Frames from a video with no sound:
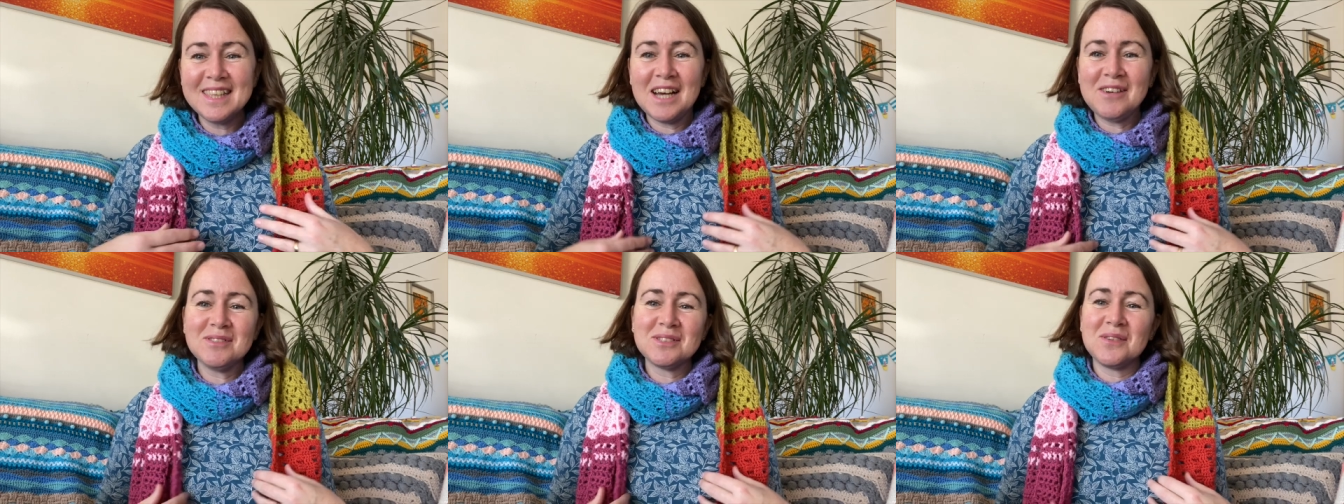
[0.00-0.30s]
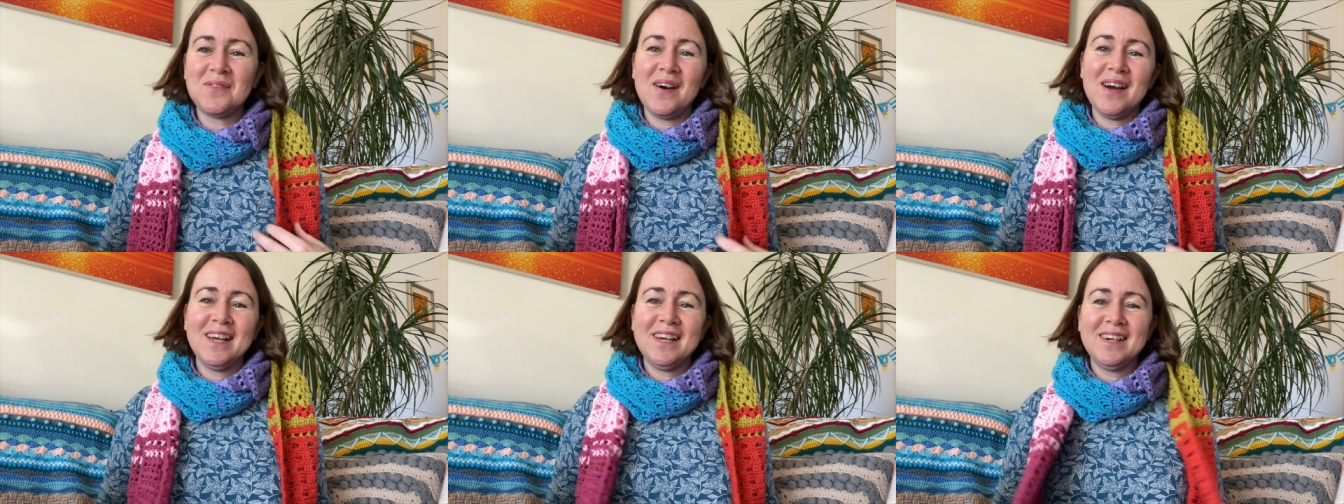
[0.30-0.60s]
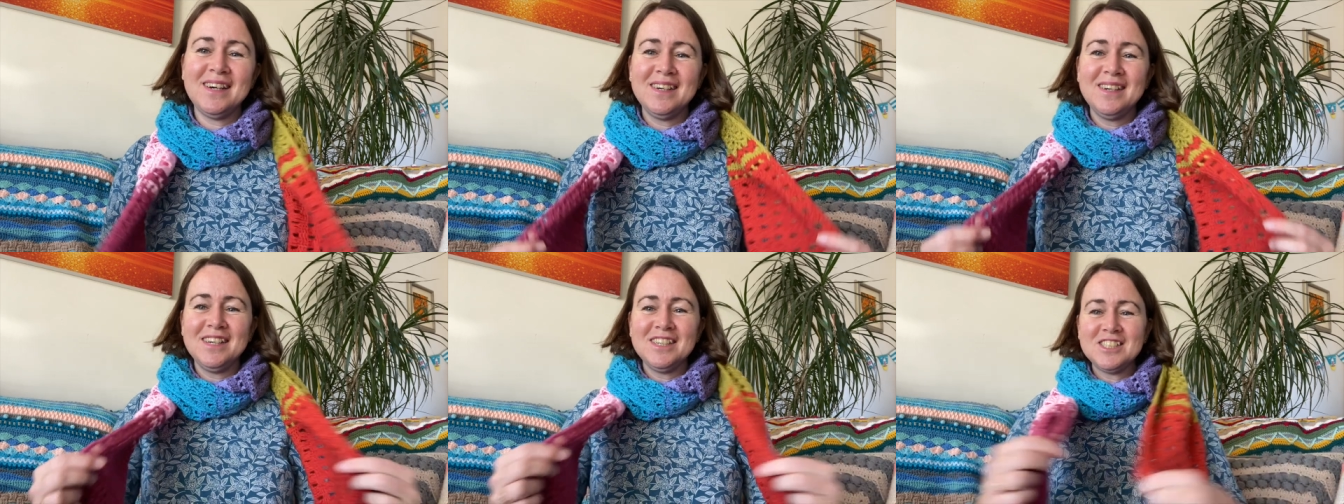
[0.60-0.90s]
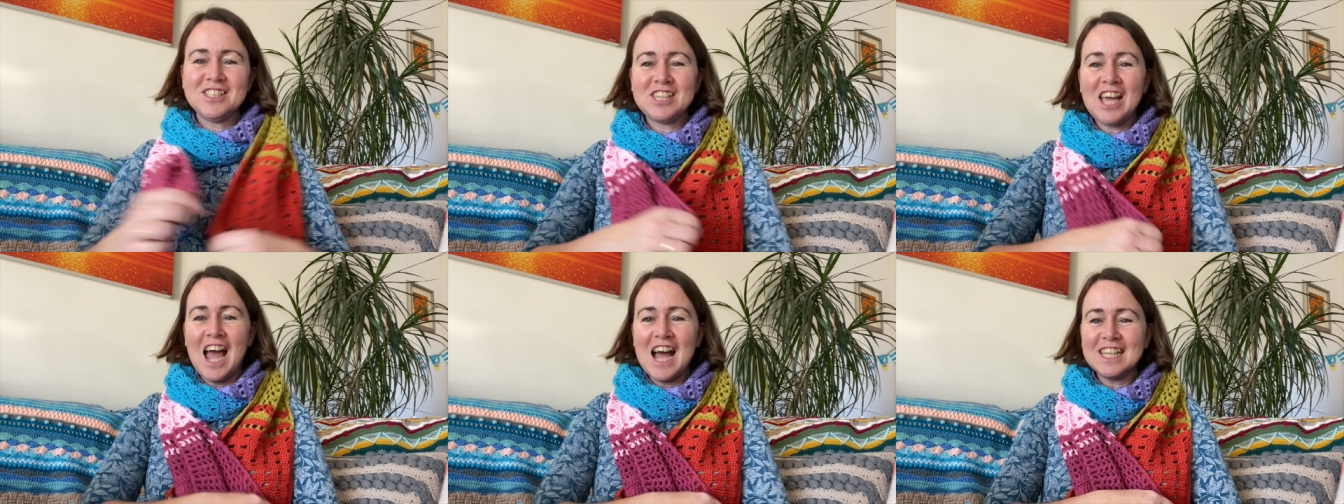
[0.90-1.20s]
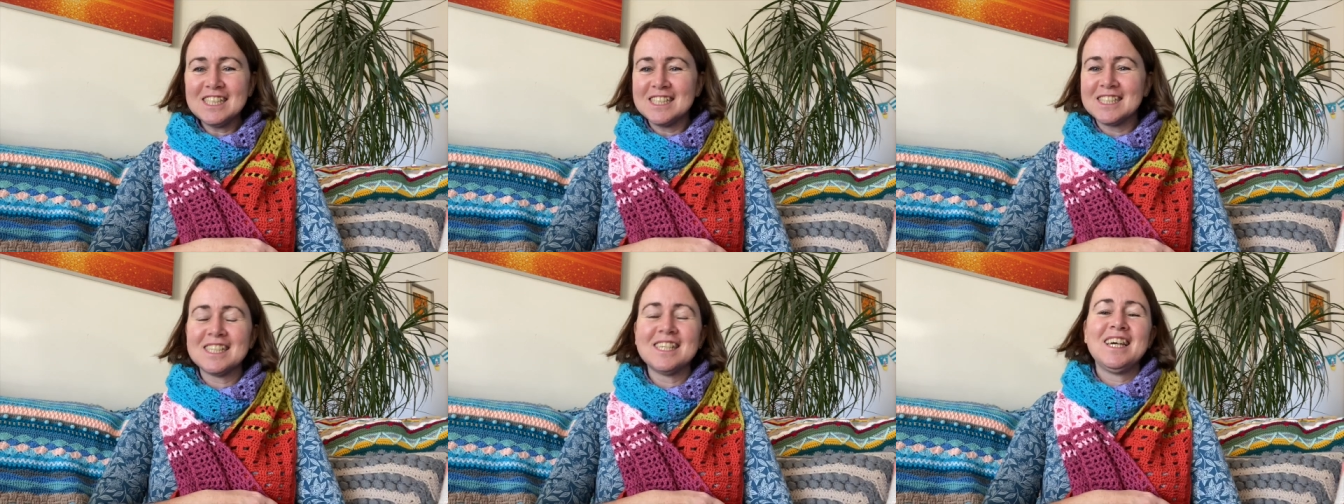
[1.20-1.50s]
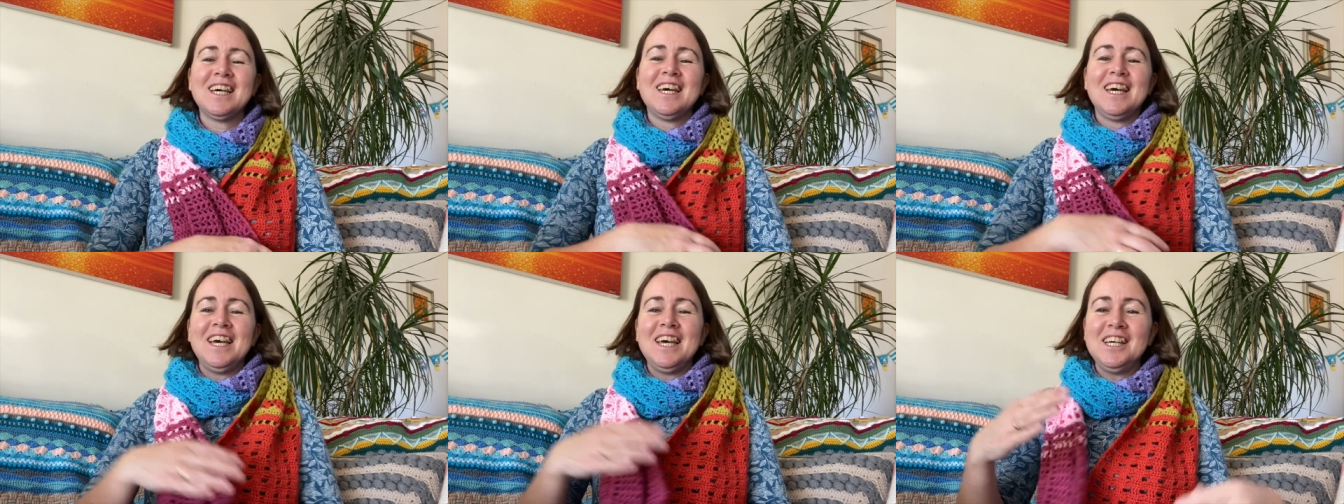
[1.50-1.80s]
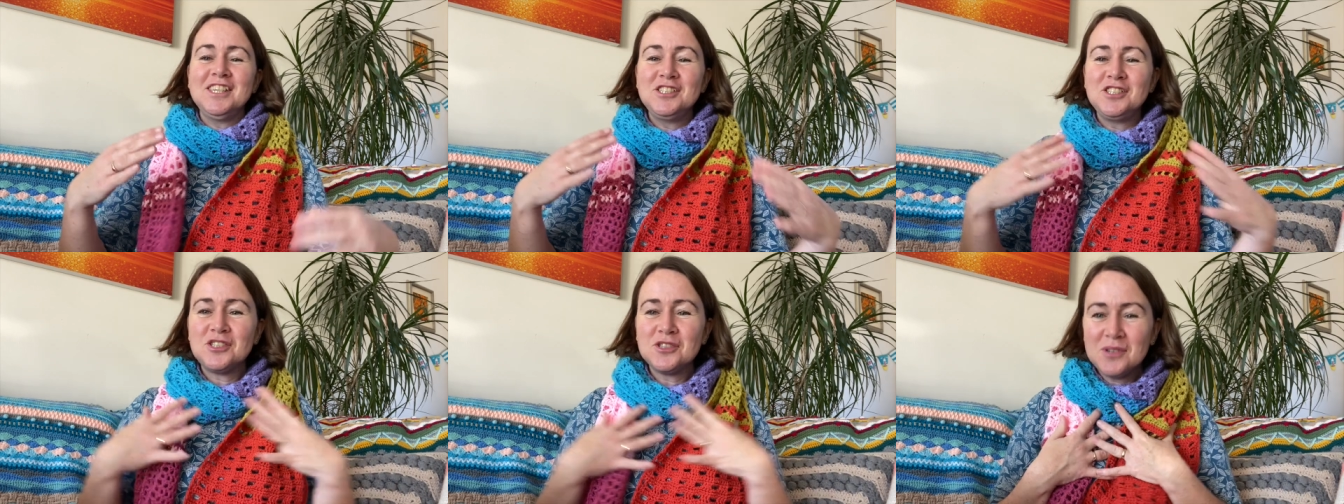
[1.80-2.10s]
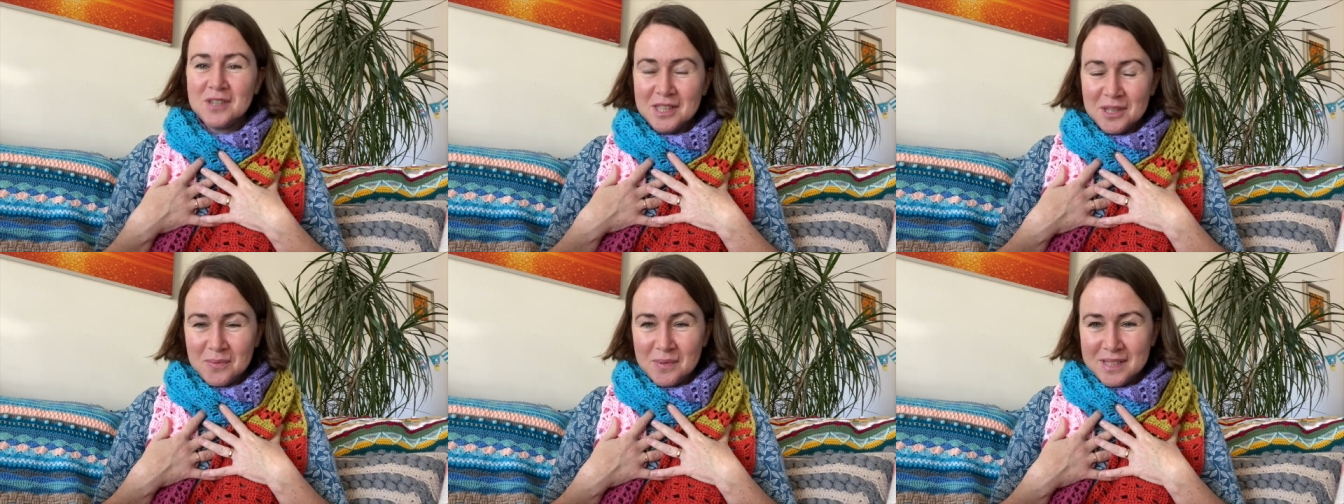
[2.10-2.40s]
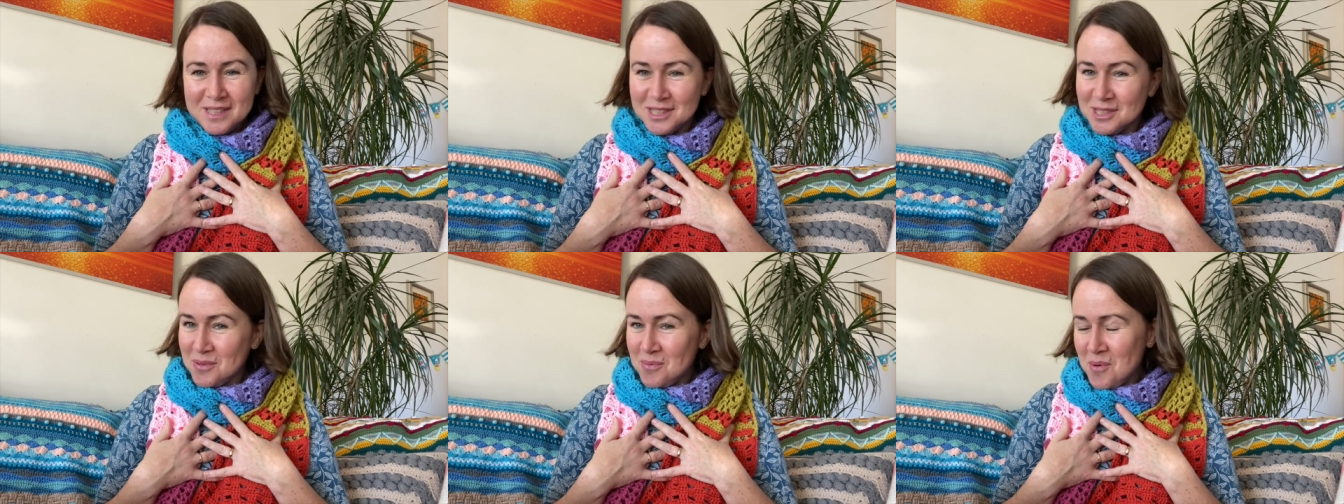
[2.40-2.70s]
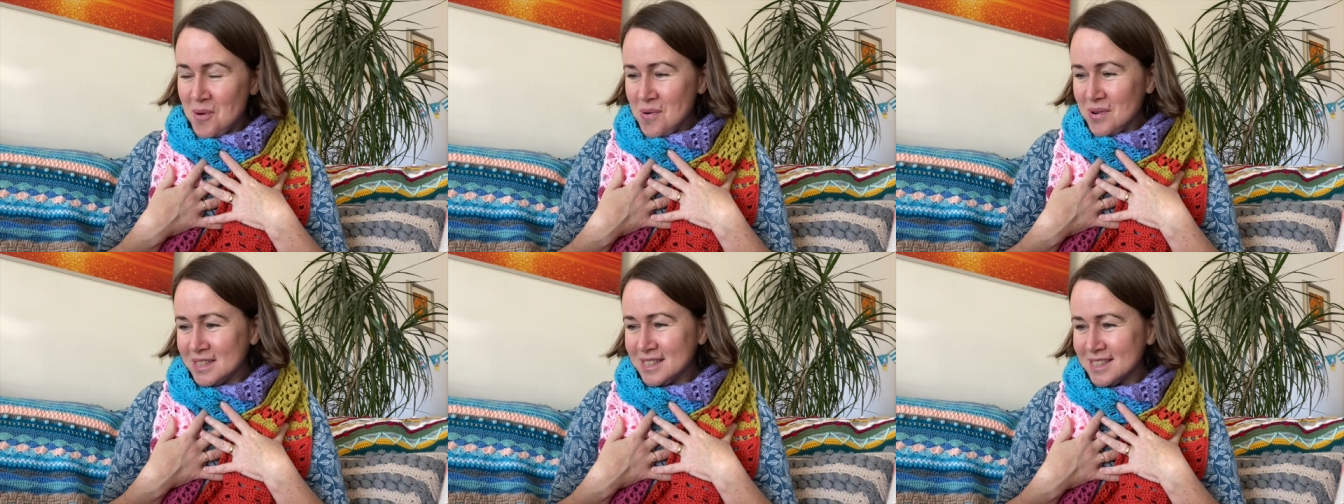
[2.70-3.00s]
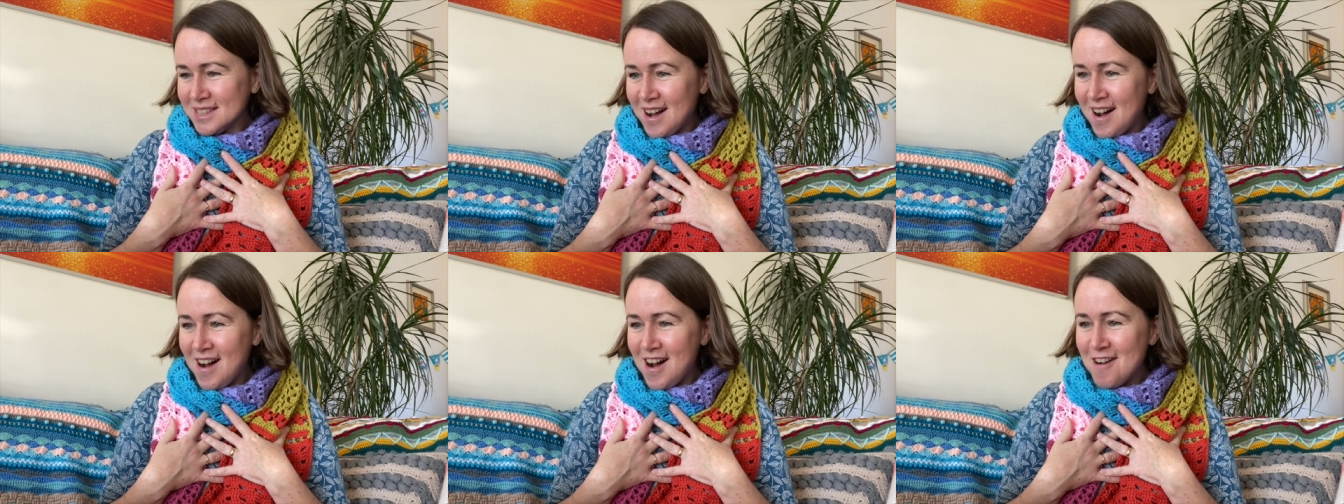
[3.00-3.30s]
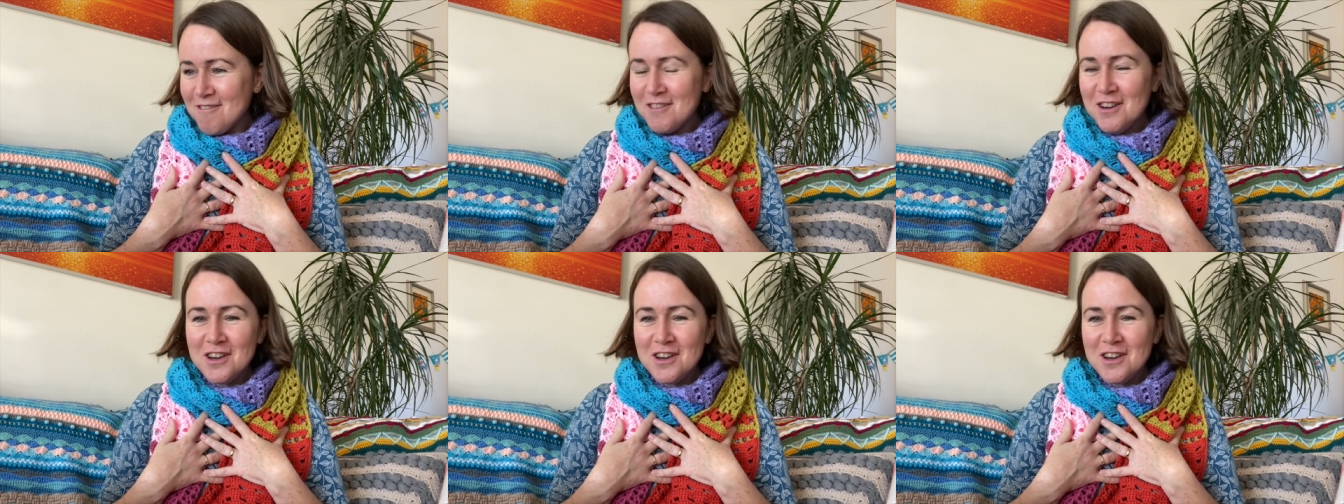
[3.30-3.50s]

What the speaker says: That was quite a chat. Enjoy the winter walk scarf